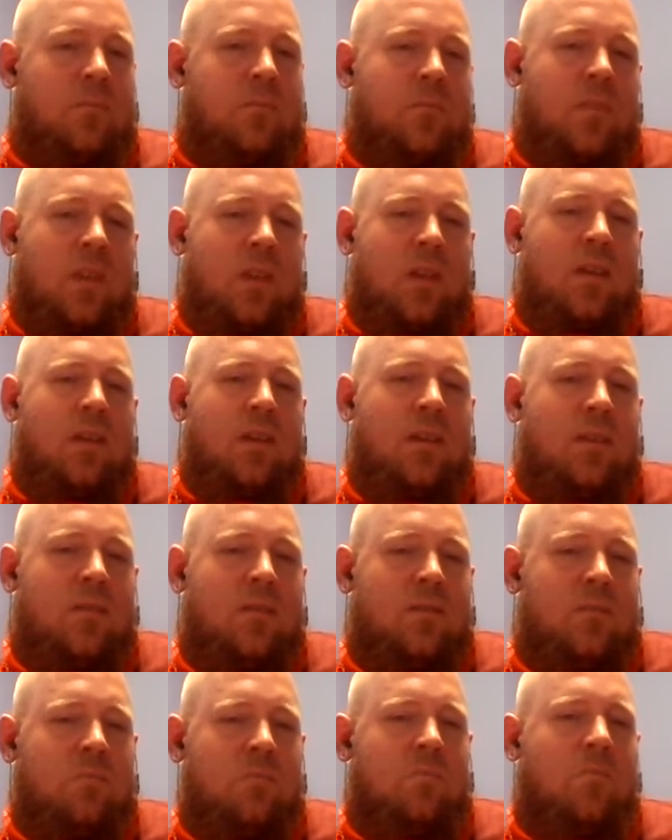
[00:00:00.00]

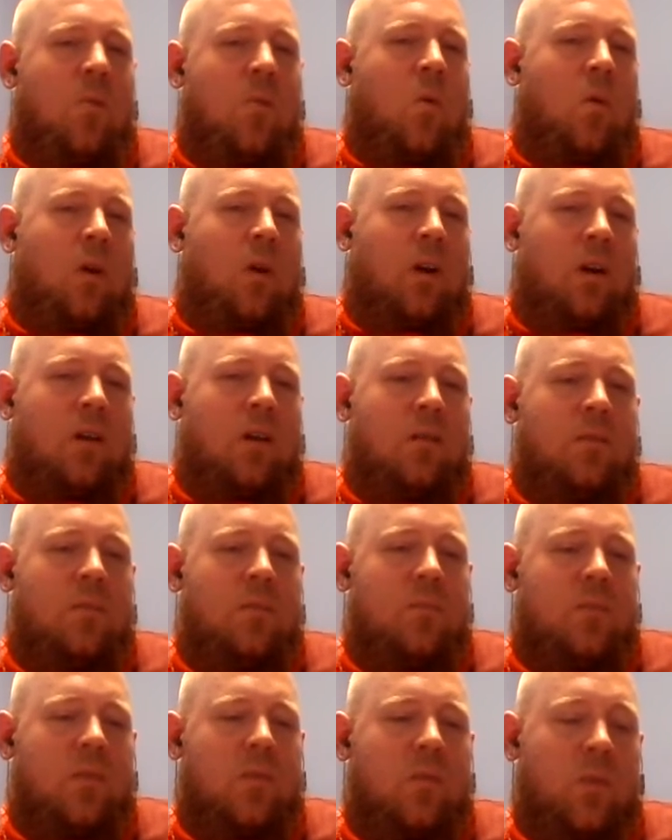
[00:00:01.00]
He's more
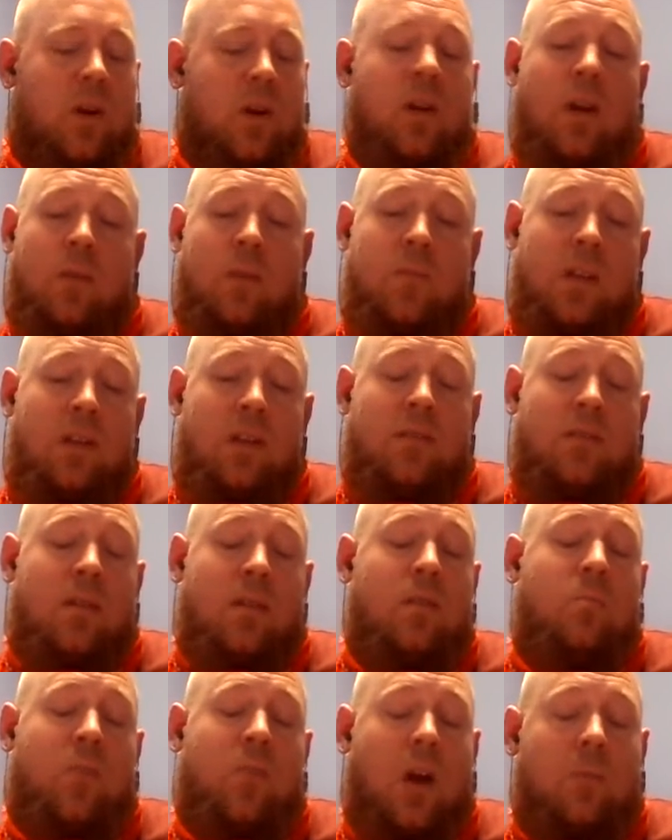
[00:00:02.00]
where I mean he's
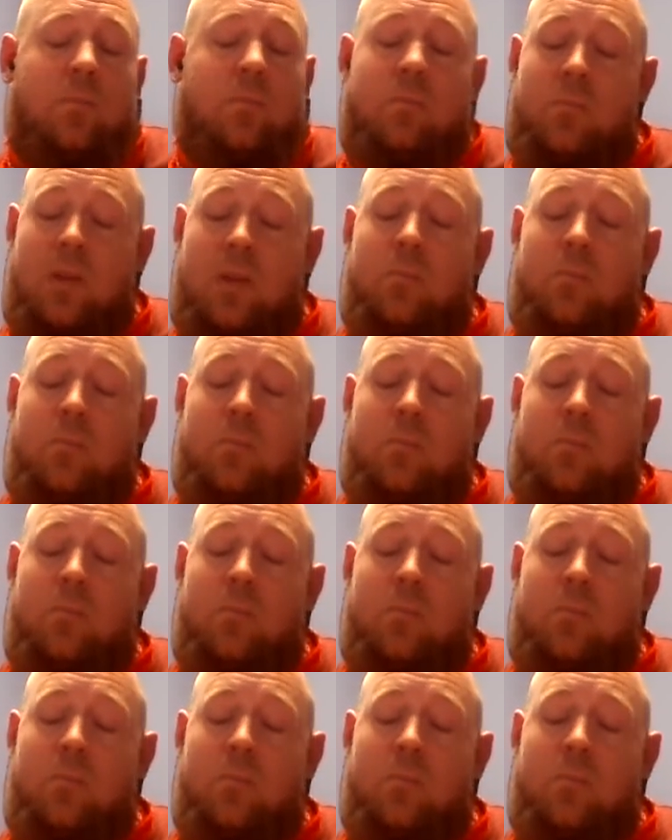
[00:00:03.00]
going to be